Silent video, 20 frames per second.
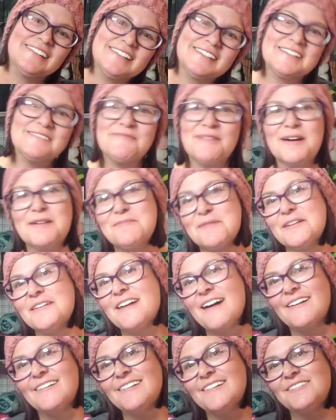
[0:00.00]
a Purple
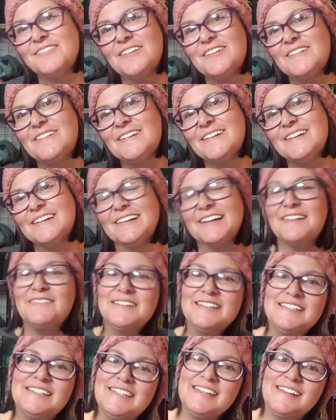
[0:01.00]
Yarnivore
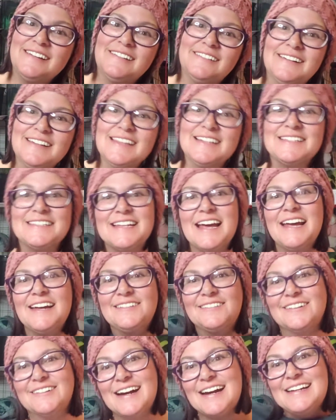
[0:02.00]
coming to you in the same
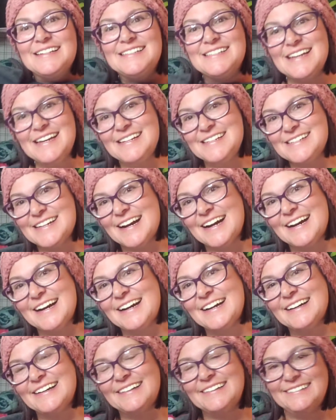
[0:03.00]
great
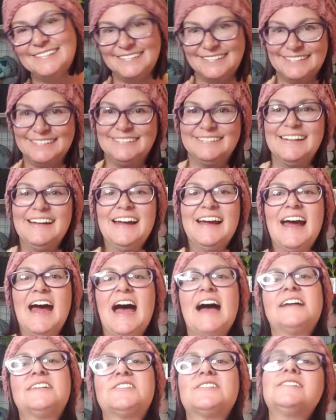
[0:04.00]
t-shirt.
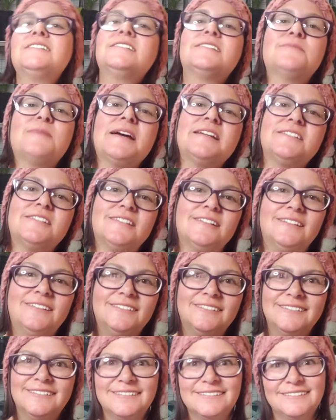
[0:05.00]
Actually, sweatshirt.
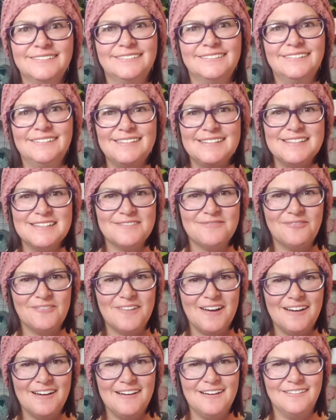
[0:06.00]
It's
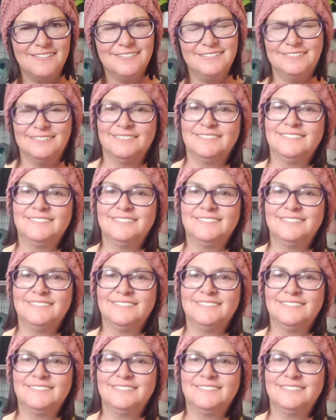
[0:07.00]
fall.